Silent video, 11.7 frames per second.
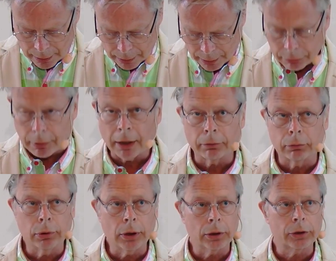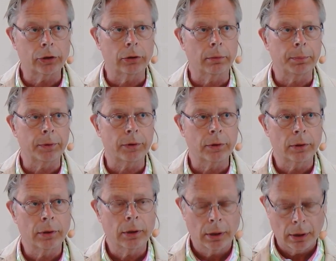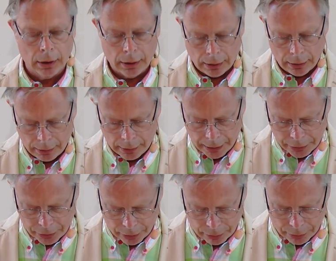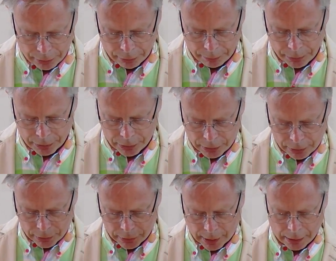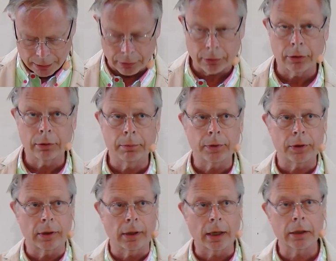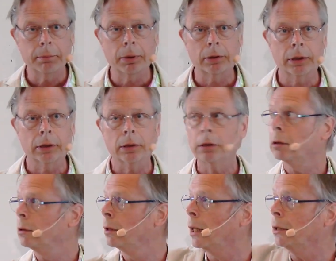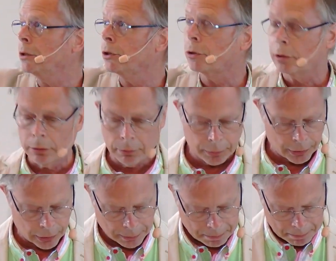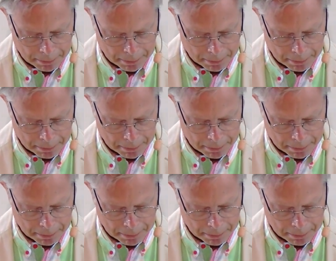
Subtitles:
that we have workshops, lecture rooms, study rooms, library, lunch rooms,